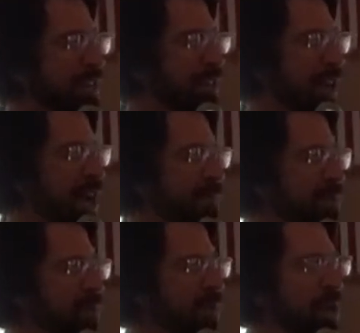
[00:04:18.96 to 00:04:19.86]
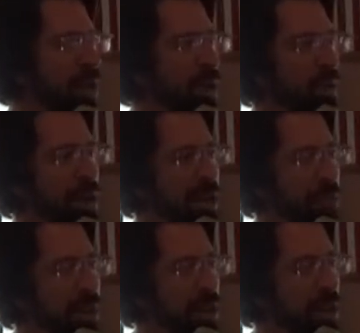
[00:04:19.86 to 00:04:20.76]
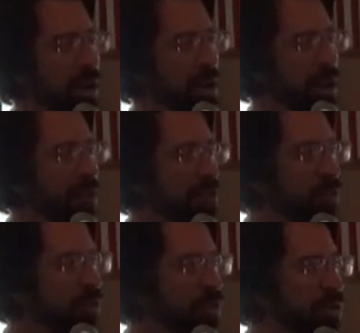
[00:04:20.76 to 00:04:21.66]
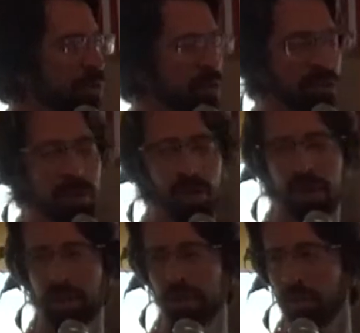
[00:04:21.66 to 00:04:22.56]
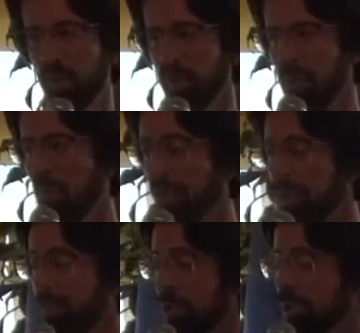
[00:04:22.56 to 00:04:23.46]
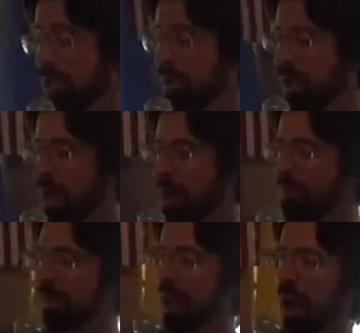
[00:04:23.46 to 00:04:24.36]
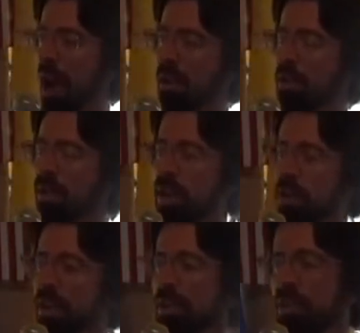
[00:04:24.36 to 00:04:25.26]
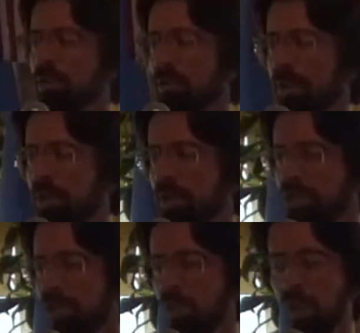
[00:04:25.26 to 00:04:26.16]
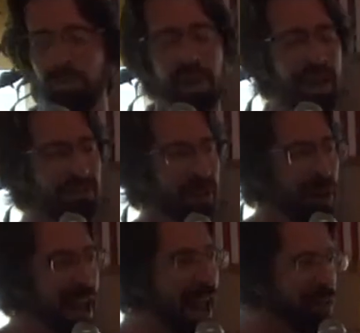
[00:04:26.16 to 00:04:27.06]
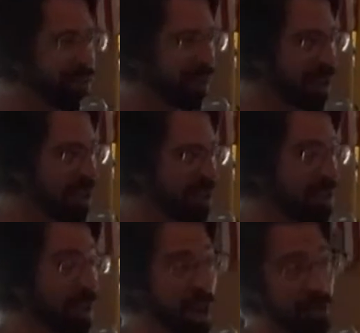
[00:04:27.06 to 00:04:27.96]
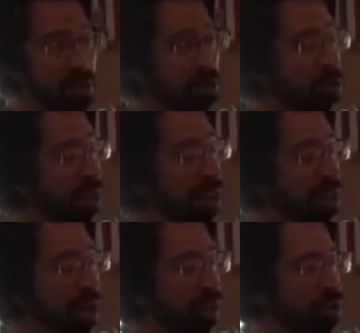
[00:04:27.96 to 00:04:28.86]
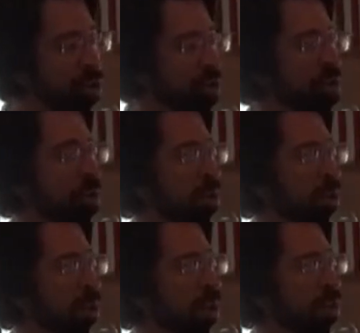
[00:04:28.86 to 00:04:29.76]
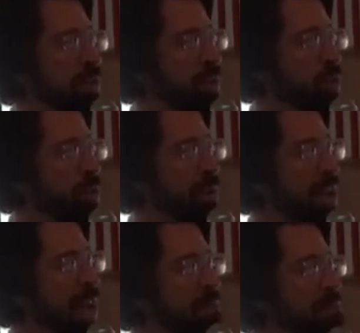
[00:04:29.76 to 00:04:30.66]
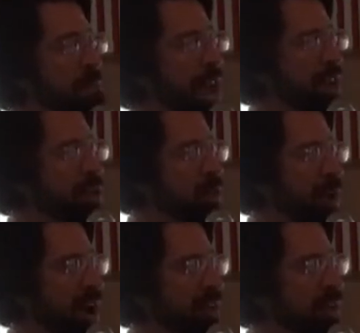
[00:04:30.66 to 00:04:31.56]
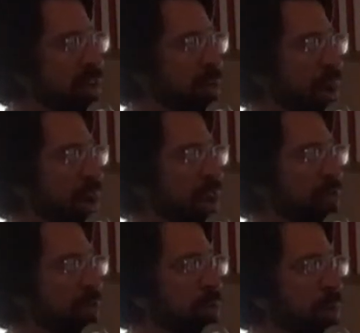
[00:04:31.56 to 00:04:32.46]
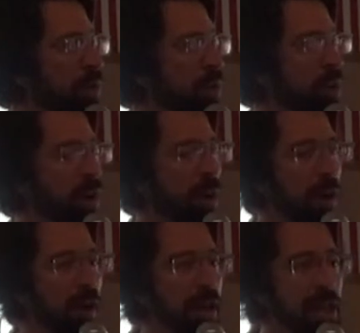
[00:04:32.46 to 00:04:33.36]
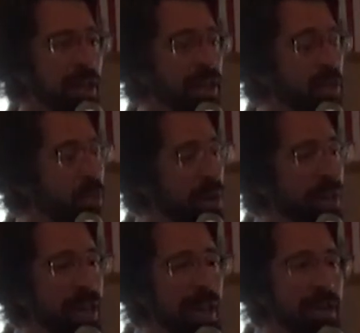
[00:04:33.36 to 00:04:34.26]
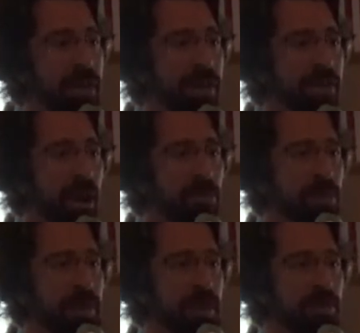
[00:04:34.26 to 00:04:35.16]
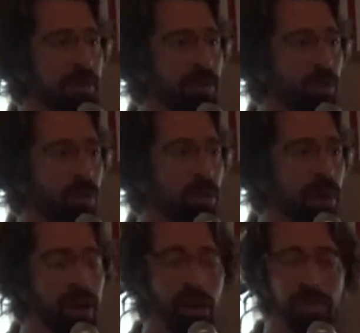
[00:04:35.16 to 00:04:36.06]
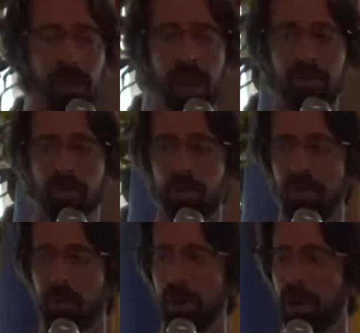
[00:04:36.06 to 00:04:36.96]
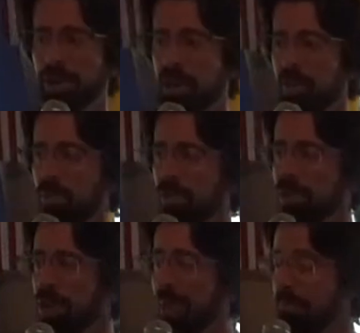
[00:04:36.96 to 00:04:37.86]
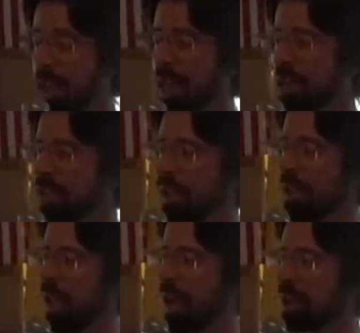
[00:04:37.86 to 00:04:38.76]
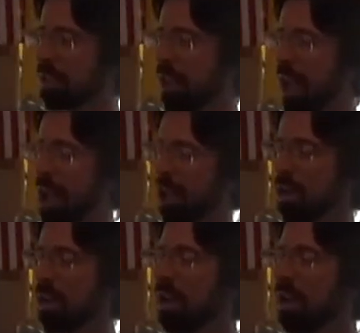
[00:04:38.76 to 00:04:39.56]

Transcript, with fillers: at the Capitol. We need to be there in force to show that this is what we want them to do. I think that this resolution will play very heavily into the governor's race next year. This will be a major rallying cry for at least one of the candidates, I believe, who will run on a platform of abolishing abortion immediately as the head